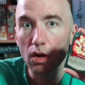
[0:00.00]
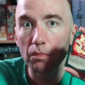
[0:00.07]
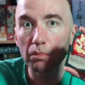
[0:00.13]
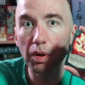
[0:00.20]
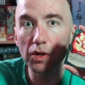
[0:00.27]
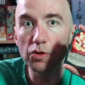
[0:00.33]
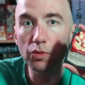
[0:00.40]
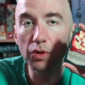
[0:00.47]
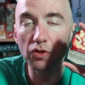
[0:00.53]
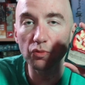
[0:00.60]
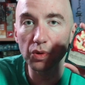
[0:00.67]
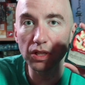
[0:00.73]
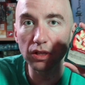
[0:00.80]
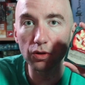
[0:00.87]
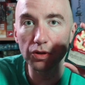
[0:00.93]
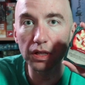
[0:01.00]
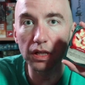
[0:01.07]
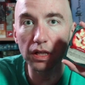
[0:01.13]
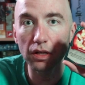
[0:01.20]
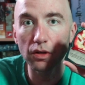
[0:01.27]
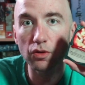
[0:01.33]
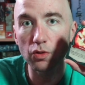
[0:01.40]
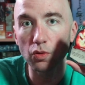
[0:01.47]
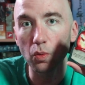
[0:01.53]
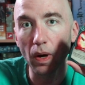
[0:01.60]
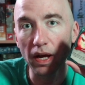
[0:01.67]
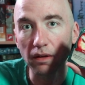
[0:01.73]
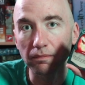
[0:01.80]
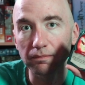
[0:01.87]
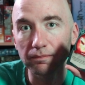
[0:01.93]
but you can relearn it in a new way.
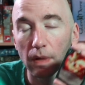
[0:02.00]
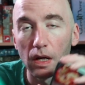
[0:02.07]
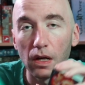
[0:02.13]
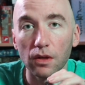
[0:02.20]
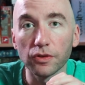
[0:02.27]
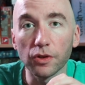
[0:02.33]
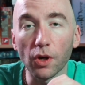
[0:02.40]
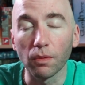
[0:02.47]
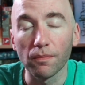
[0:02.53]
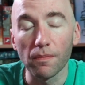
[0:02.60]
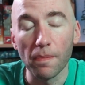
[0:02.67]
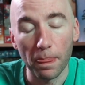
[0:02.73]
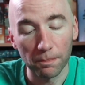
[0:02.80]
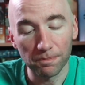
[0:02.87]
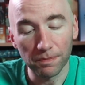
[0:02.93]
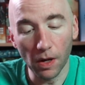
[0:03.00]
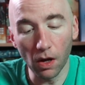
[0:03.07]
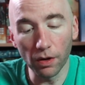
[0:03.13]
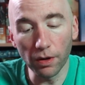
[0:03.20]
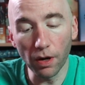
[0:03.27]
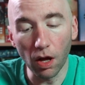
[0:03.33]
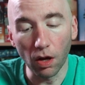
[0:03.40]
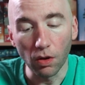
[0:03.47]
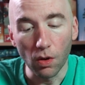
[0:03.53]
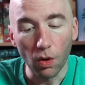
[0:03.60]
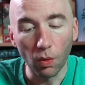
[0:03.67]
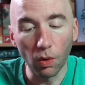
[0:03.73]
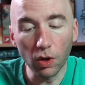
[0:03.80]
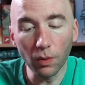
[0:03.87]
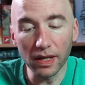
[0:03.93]
So, all in all,
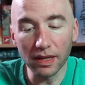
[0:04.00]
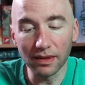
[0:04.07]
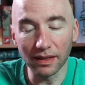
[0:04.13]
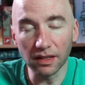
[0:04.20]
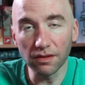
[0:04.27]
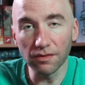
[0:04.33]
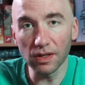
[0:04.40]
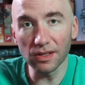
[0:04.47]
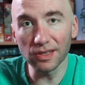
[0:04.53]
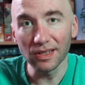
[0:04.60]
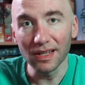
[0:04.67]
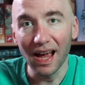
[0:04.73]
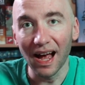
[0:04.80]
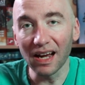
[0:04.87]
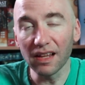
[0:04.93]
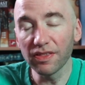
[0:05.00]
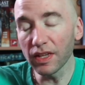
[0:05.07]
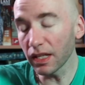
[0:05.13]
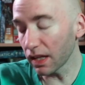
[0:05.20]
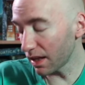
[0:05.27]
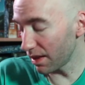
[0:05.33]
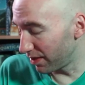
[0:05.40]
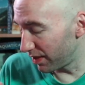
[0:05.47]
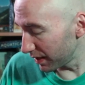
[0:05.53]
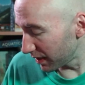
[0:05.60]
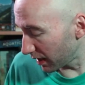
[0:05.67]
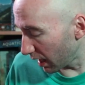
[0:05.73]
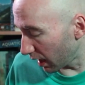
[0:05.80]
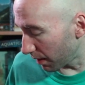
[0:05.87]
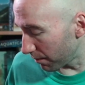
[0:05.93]
what do I think of this? I think this
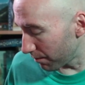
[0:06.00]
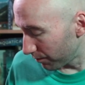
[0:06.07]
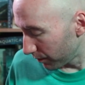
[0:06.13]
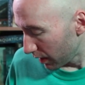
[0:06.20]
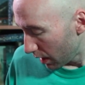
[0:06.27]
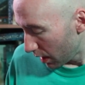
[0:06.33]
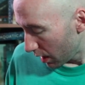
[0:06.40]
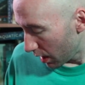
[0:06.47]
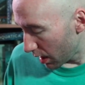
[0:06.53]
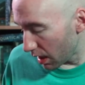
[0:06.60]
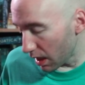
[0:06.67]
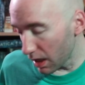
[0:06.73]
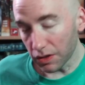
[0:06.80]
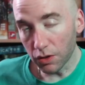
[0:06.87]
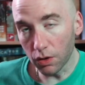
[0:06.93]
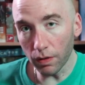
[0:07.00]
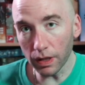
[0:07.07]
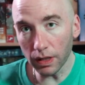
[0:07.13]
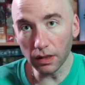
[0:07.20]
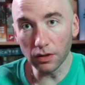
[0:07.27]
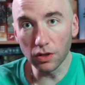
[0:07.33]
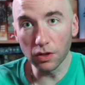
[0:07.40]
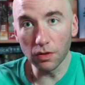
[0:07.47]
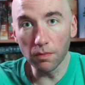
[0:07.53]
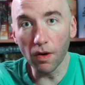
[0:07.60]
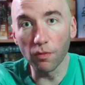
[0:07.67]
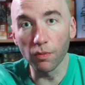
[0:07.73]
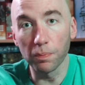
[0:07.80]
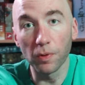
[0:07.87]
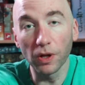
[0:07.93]
game is going to uh,
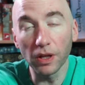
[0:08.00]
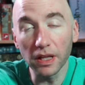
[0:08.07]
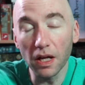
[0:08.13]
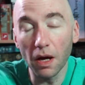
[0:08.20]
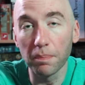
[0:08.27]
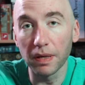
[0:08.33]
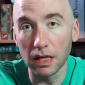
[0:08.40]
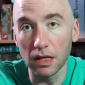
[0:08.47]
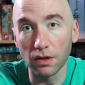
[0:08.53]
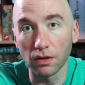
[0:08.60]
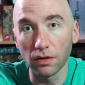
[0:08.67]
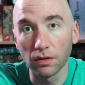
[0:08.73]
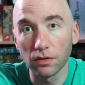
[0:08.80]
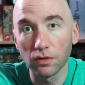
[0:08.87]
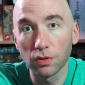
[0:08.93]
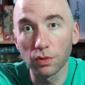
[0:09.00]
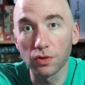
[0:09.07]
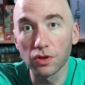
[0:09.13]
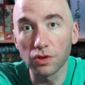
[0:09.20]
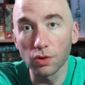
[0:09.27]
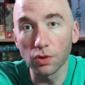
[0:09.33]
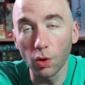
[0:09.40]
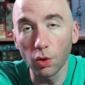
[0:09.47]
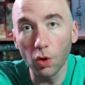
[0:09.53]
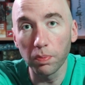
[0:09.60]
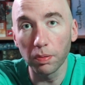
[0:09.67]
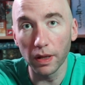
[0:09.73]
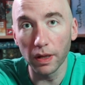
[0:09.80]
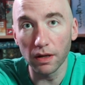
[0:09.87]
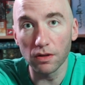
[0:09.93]
really appeal to solo
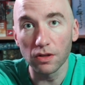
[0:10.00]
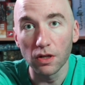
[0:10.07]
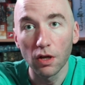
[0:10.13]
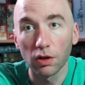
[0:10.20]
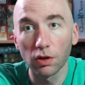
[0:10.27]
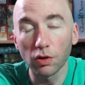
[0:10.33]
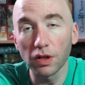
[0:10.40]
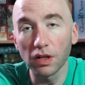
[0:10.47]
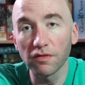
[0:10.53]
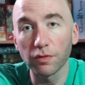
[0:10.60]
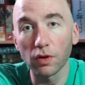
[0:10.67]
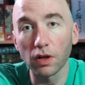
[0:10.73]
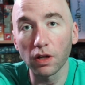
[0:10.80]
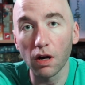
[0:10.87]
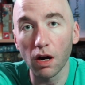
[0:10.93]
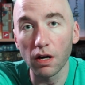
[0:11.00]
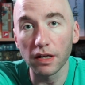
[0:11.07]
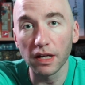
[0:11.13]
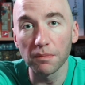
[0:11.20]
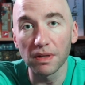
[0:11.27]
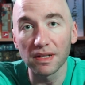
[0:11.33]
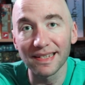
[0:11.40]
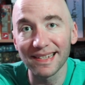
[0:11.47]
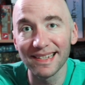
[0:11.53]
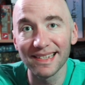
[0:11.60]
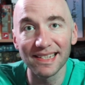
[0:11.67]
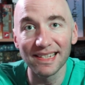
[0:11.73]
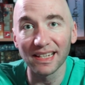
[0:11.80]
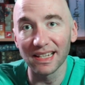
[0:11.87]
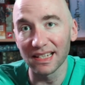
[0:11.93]
players looking for a card game that's easy
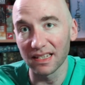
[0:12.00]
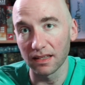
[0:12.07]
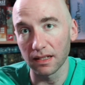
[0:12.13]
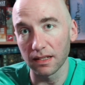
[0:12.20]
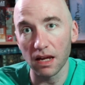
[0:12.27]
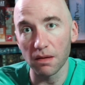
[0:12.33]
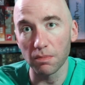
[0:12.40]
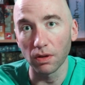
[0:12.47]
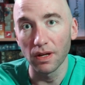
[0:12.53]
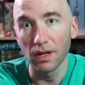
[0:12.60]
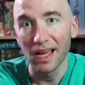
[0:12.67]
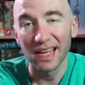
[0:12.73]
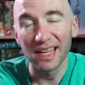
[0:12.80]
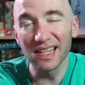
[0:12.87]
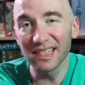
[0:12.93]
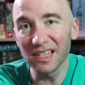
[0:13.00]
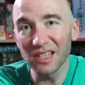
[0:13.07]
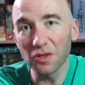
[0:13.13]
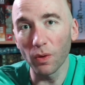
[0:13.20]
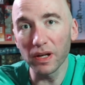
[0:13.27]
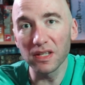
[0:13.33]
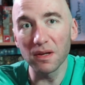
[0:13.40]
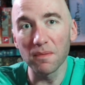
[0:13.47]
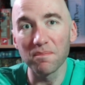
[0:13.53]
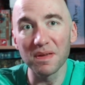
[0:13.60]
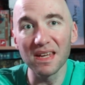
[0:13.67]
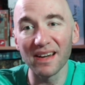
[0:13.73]
to get to the table. Is this going to be an